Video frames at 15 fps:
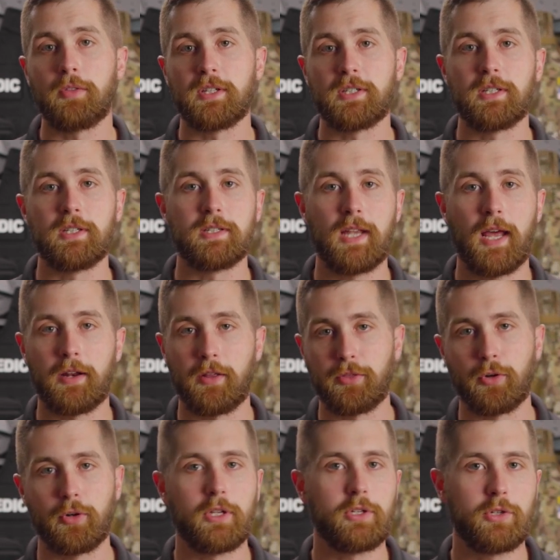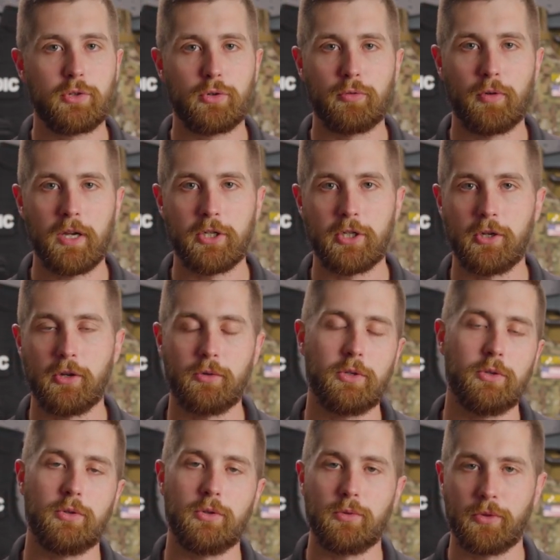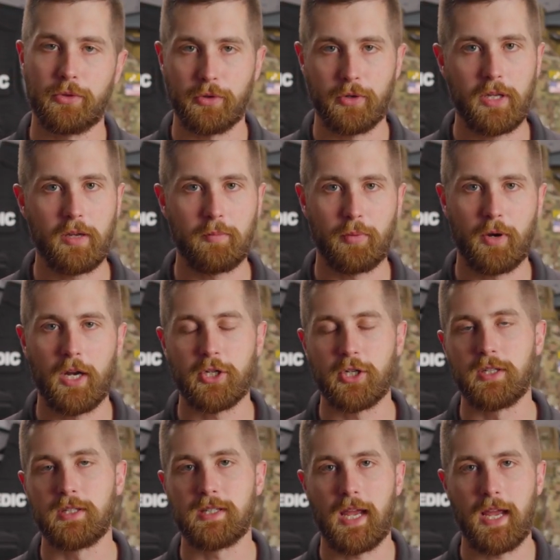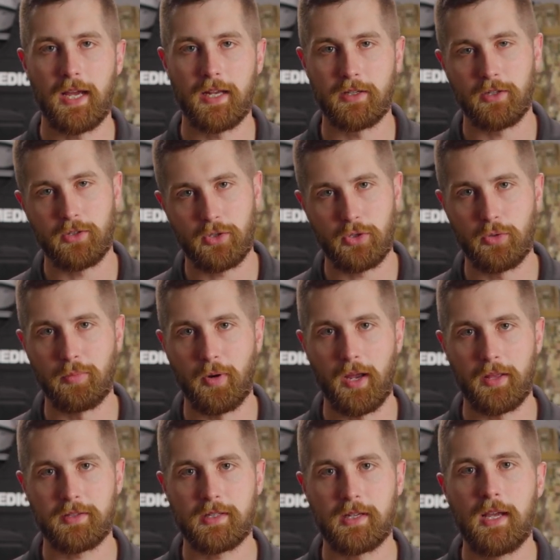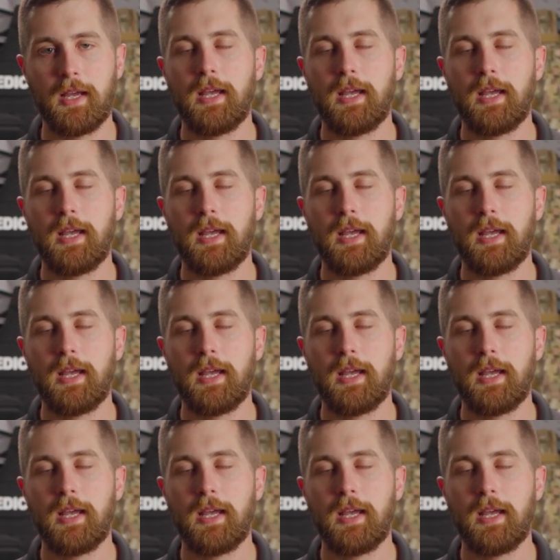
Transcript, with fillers: this is at a 30 to two ratio. You do 30 compressions and two breaths.